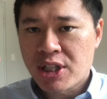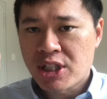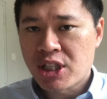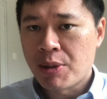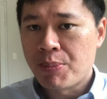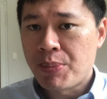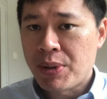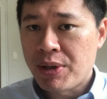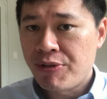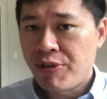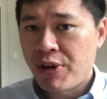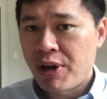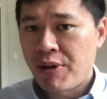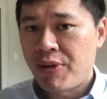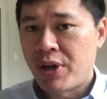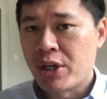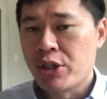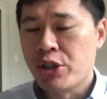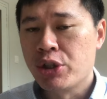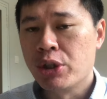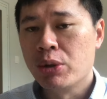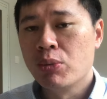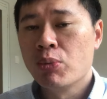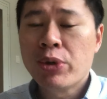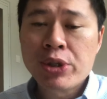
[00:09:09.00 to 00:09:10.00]
S&P
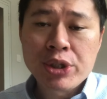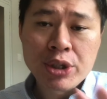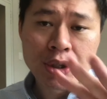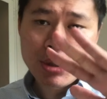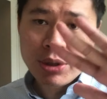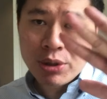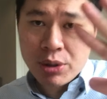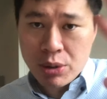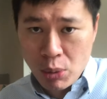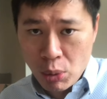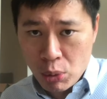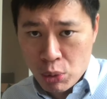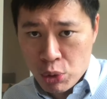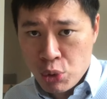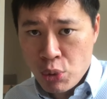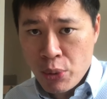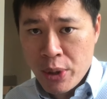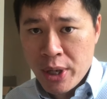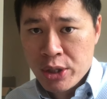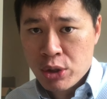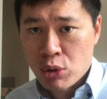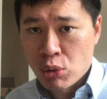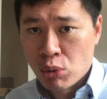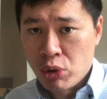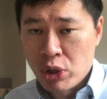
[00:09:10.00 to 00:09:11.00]
500, which is
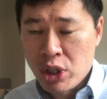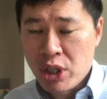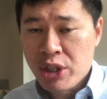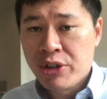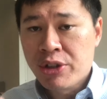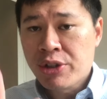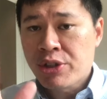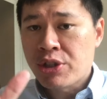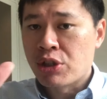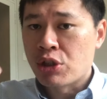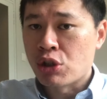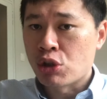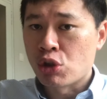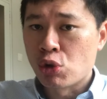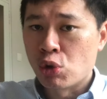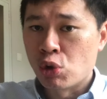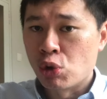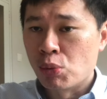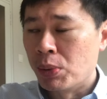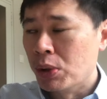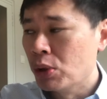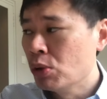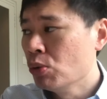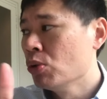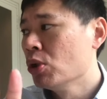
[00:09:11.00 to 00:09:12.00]
US only, this is a
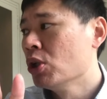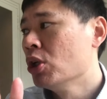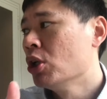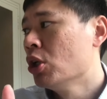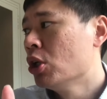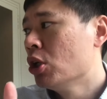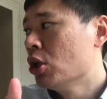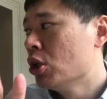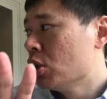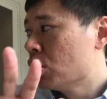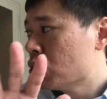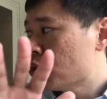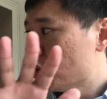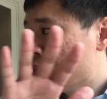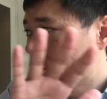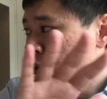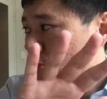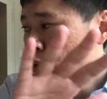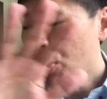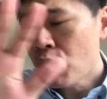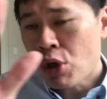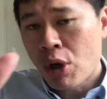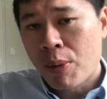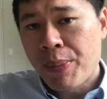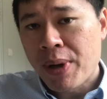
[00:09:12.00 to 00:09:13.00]
global. So if
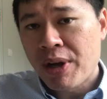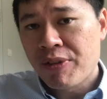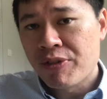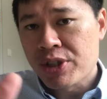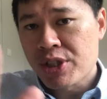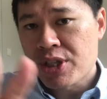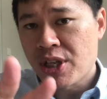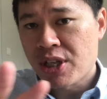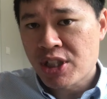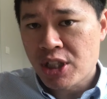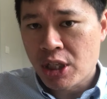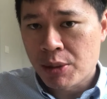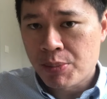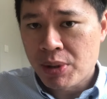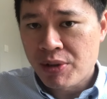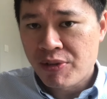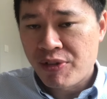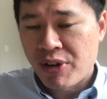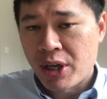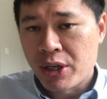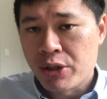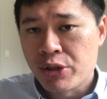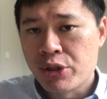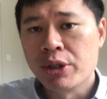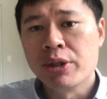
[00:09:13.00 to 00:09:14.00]
we compare it versus S&P
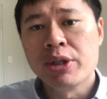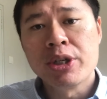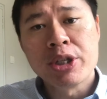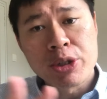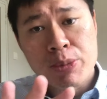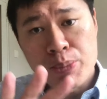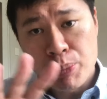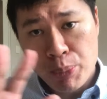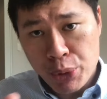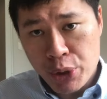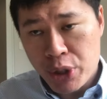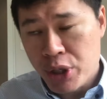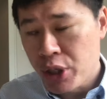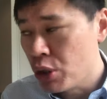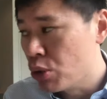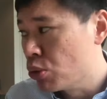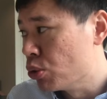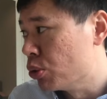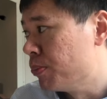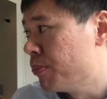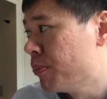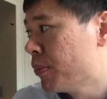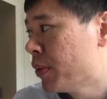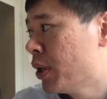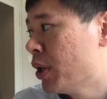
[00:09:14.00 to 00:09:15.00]
500, it's pretty
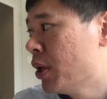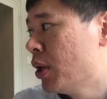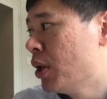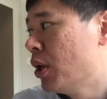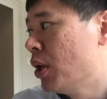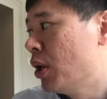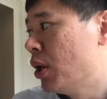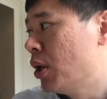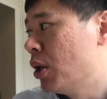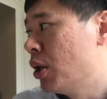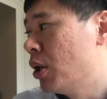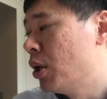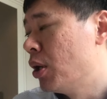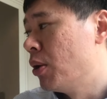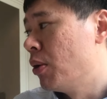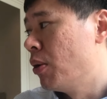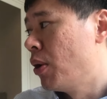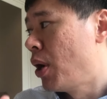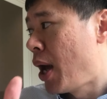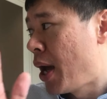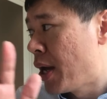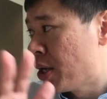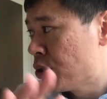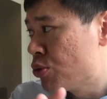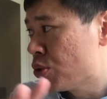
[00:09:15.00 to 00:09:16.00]
good.
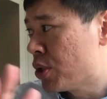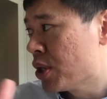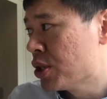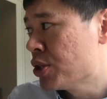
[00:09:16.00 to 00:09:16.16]
As you